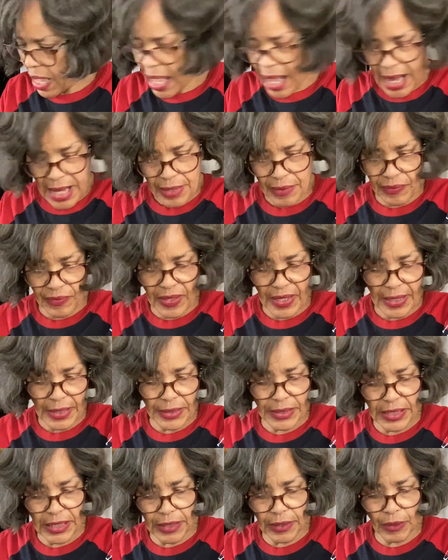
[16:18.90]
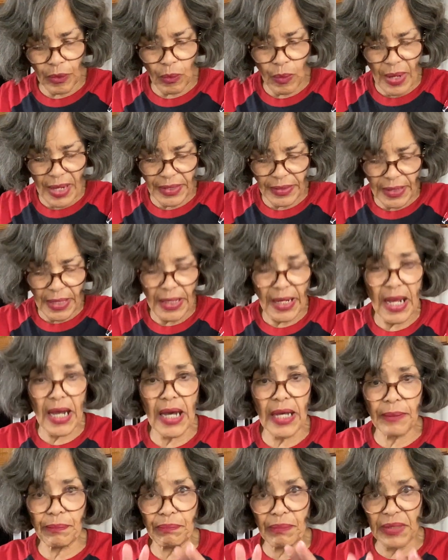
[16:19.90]
I don't think I need it quite that hot.
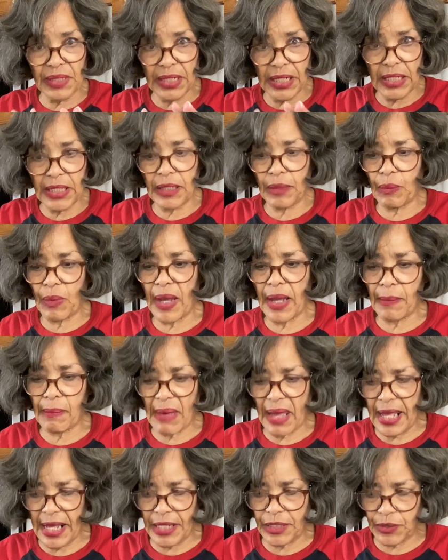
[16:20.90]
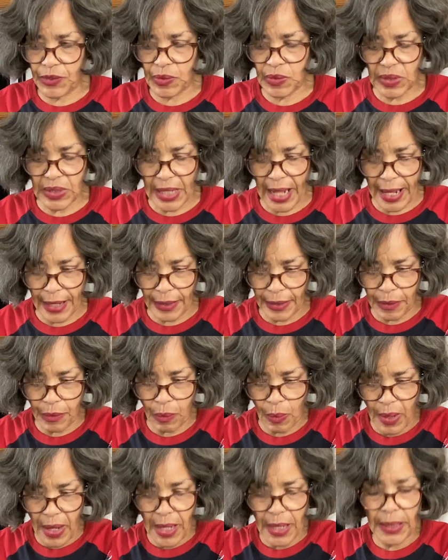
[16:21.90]
But anyway, my hands are slightly
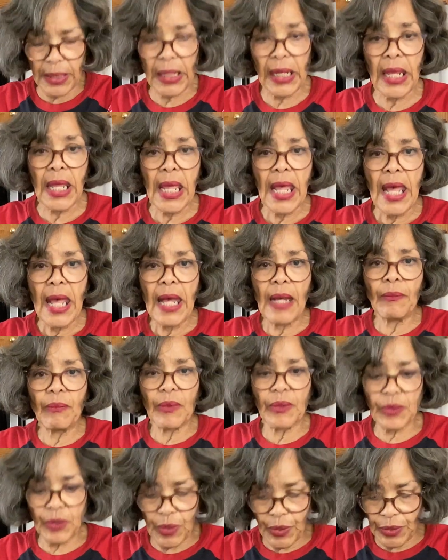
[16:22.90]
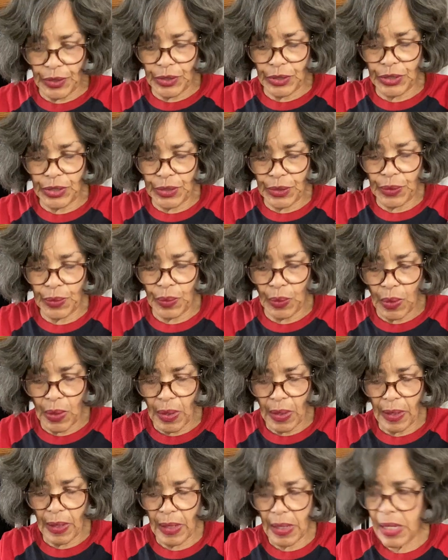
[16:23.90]
wet, and what I'm going to do,
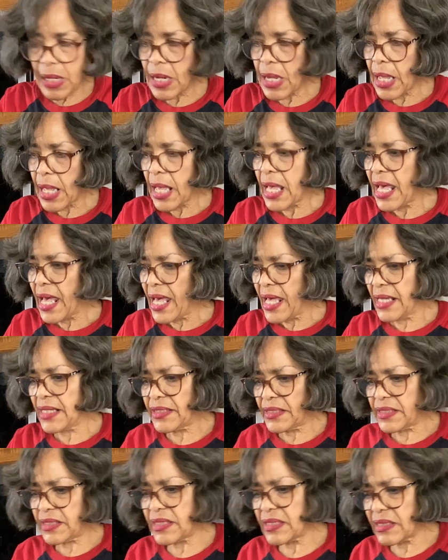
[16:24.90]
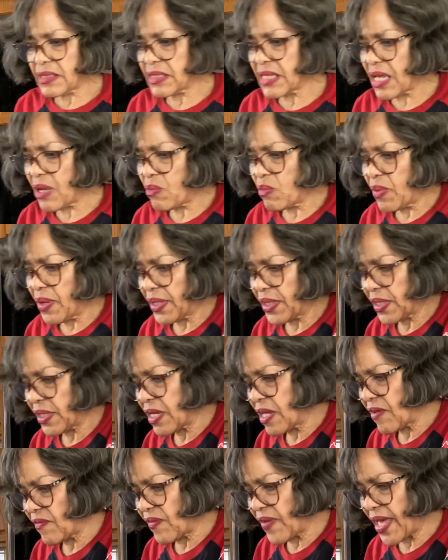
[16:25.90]
not wet
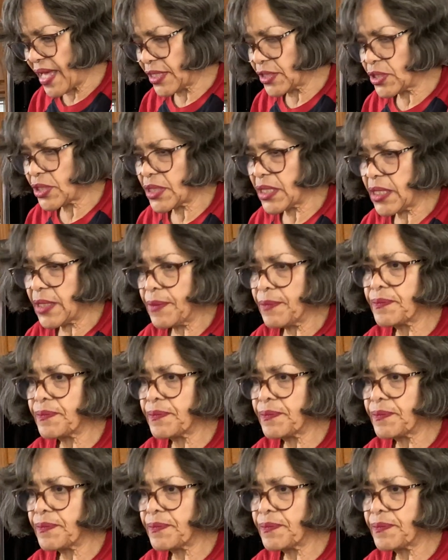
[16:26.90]
enough actually.